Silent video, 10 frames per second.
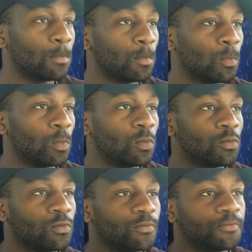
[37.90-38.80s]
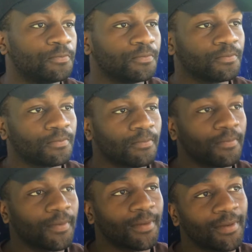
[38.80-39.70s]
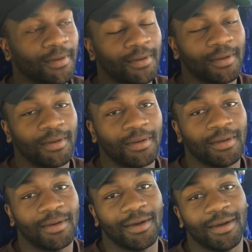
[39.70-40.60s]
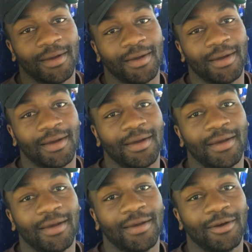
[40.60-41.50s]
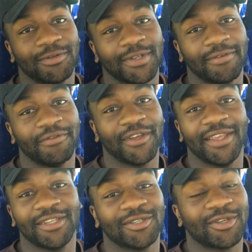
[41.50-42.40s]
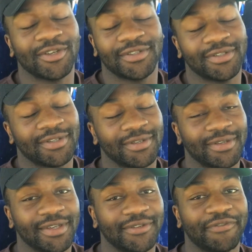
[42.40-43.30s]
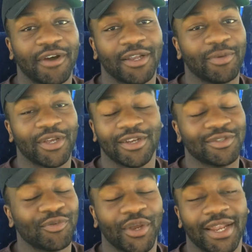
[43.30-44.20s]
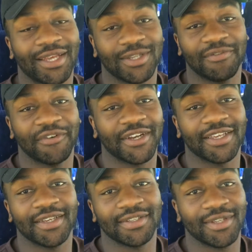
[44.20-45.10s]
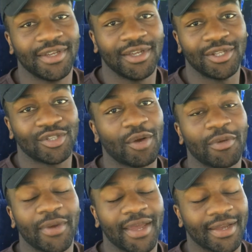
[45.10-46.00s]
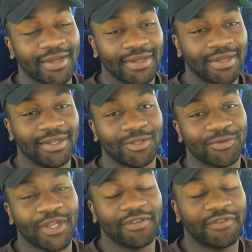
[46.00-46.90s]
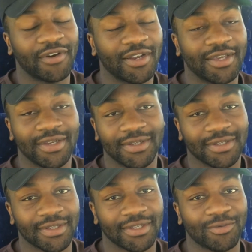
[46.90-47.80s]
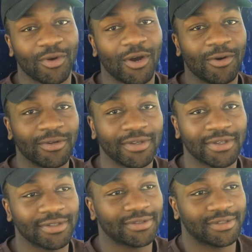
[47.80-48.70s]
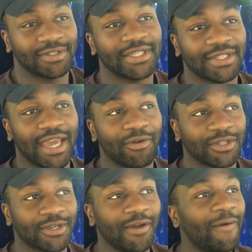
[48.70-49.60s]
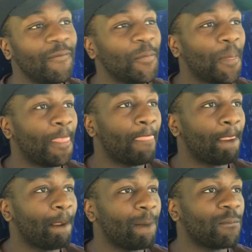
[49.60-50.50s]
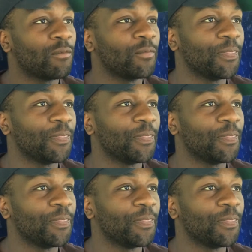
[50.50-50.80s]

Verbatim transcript: And who do you say is the funniest guy in the team and why? Uh, I would say Vinny just because he's funny but he doesn't realize how funny he is. Tommy Beck is really funny as well. boxers, character. Or, boxers or briefs?